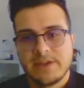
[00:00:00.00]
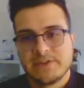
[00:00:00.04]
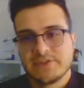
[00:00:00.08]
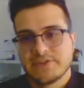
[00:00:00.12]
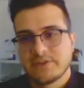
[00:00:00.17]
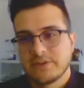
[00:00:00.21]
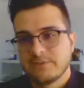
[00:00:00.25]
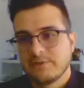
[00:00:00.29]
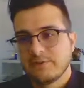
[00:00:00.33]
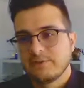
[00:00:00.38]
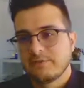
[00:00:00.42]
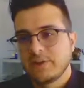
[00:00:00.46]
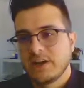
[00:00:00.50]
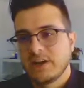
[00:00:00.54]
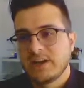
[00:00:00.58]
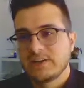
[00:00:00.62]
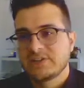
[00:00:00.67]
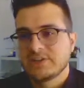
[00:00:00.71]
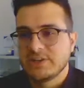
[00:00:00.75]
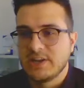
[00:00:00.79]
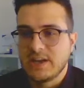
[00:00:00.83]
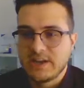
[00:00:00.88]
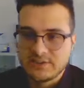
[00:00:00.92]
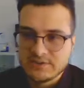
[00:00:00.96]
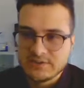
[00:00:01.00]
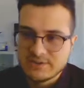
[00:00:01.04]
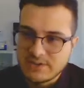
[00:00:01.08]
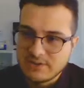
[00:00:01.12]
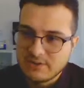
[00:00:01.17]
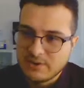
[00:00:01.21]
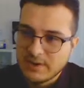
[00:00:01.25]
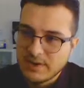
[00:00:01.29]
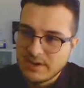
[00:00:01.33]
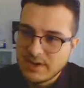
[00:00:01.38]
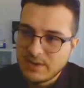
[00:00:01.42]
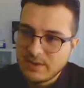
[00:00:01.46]
is going to refresh and now you see
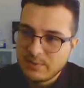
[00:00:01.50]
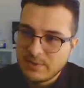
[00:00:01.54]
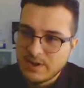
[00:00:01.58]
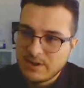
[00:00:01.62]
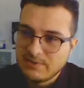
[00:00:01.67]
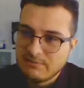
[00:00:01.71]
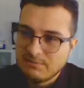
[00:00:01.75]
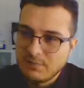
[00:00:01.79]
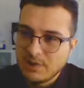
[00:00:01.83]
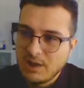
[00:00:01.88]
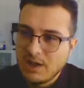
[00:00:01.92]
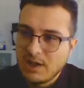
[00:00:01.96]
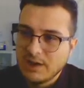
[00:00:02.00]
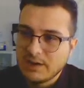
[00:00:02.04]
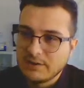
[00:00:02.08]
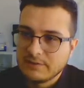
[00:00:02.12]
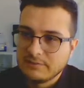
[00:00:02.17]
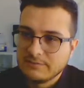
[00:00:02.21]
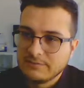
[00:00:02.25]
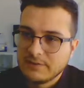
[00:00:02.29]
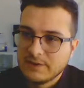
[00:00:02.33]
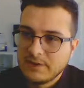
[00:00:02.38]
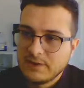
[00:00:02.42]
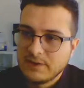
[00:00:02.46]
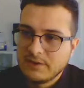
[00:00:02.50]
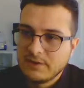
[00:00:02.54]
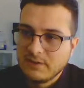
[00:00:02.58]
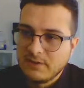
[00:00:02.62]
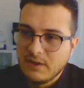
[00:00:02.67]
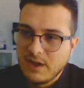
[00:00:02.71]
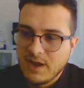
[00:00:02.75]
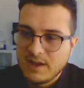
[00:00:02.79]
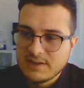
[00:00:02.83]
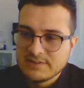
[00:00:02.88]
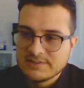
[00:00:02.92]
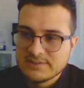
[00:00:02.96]
right here we have blog.
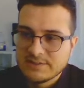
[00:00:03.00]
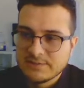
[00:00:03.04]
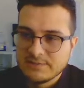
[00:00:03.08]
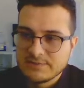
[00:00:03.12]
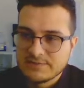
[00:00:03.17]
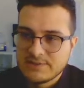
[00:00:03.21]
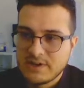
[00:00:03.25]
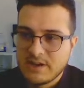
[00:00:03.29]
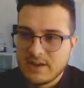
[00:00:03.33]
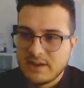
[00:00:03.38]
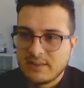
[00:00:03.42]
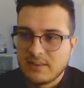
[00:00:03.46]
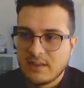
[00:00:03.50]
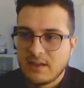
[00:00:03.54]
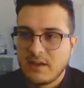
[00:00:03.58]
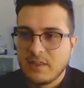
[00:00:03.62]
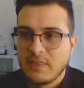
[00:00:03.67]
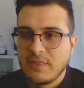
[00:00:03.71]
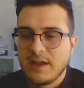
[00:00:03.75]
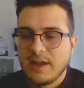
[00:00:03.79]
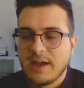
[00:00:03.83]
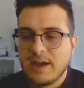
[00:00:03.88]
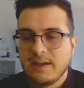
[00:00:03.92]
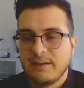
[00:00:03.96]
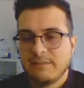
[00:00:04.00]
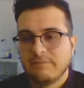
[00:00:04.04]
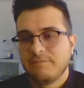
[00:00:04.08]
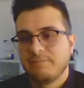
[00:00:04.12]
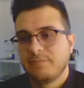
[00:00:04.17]
Awesome. So now I click on that